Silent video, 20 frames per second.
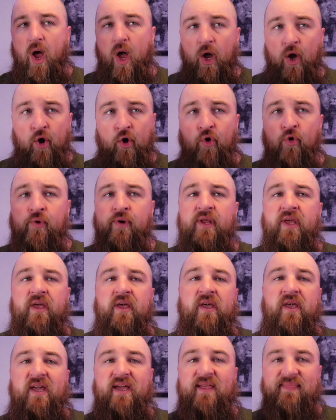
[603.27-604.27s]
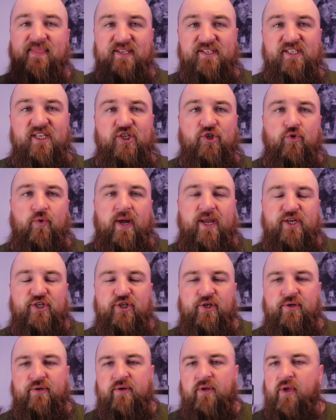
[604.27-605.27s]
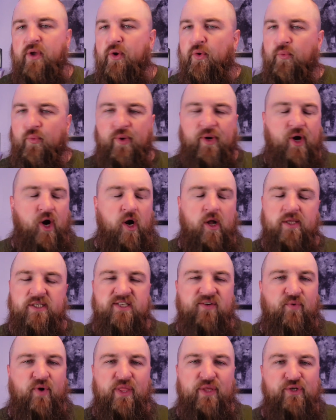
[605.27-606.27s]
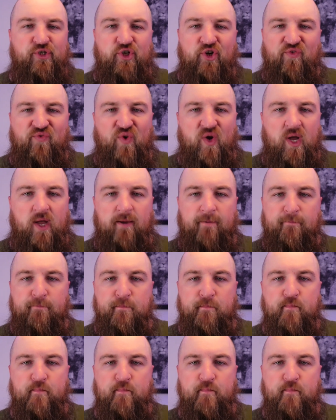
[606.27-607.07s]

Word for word: Own the situation, regardless of whether it's your fault.